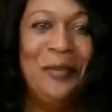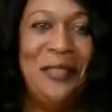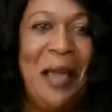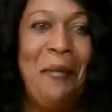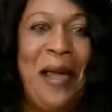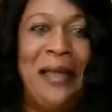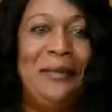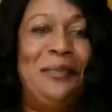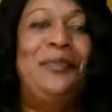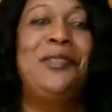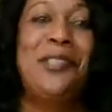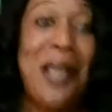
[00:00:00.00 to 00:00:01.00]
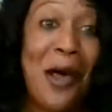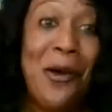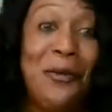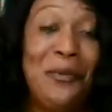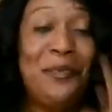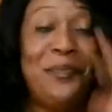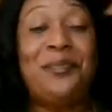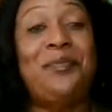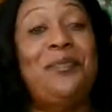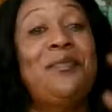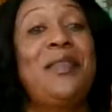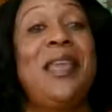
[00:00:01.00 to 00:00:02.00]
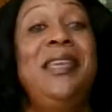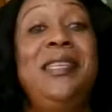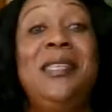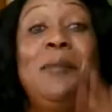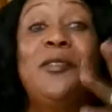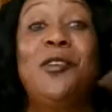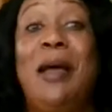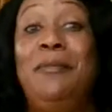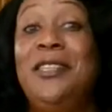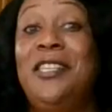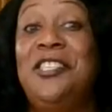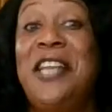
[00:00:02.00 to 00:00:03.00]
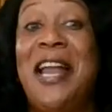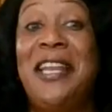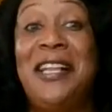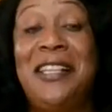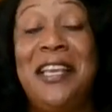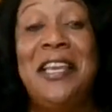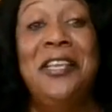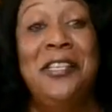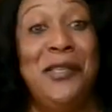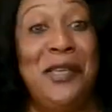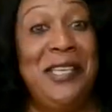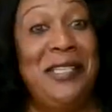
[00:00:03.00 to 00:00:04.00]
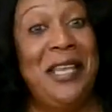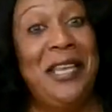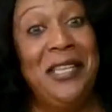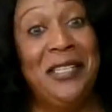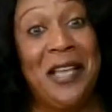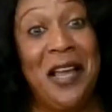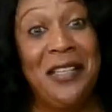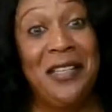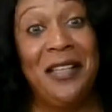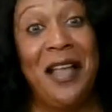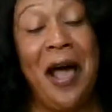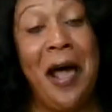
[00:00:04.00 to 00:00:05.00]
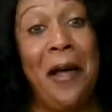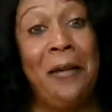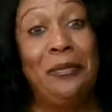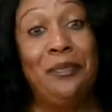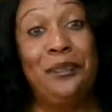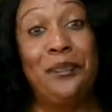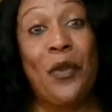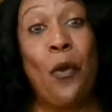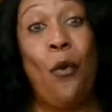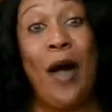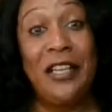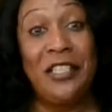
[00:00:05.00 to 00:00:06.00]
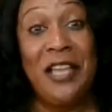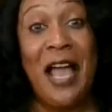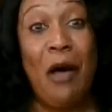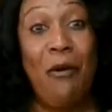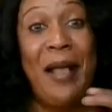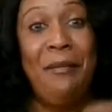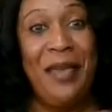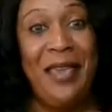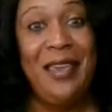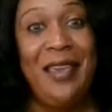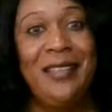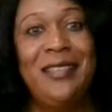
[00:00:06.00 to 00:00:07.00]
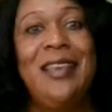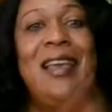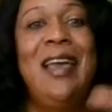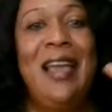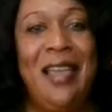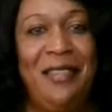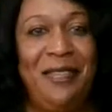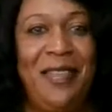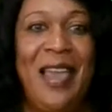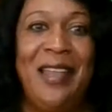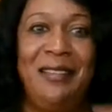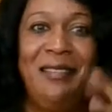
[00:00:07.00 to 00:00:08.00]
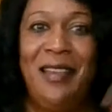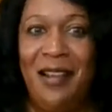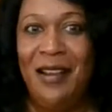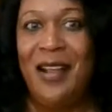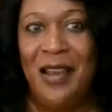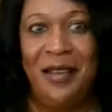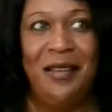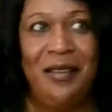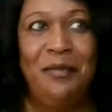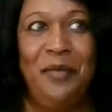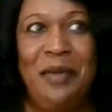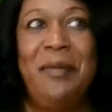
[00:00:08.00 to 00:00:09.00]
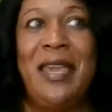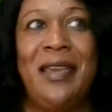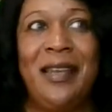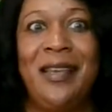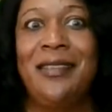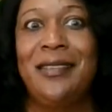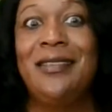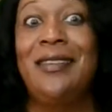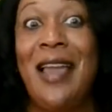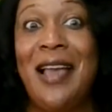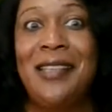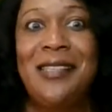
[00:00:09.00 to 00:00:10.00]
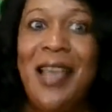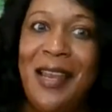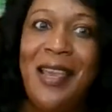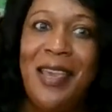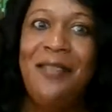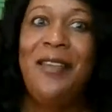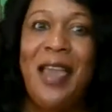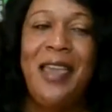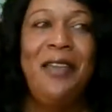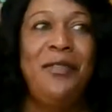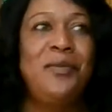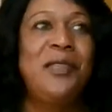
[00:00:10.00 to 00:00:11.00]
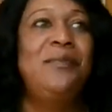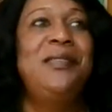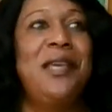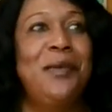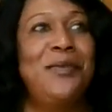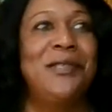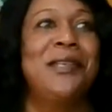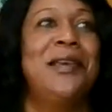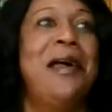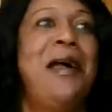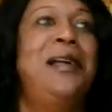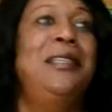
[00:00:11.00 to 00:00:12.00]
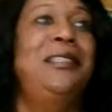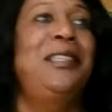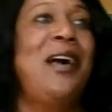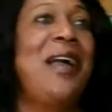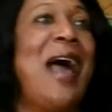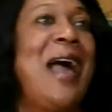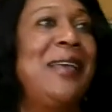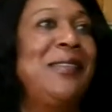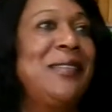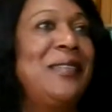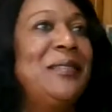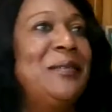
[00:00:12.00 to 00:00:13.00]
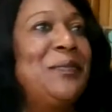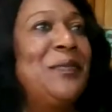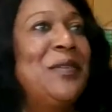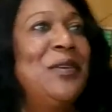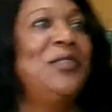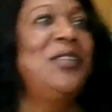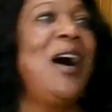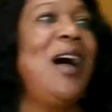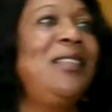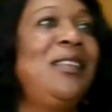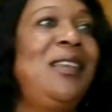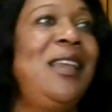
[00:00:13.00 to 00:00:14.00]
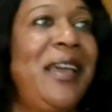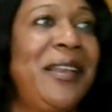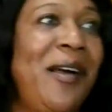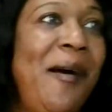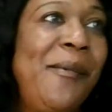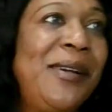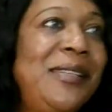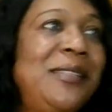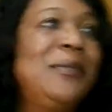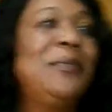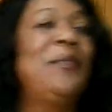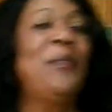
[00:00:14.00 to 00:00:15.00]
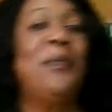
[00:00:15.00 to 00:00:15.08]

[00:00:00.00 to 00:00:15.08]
Yeah, man. So he subscribed to the channel. So he said he's gonna watch how I make it, and then they're gonna be making it. Yes, and I gave them some tips. So guys, to all the latecomers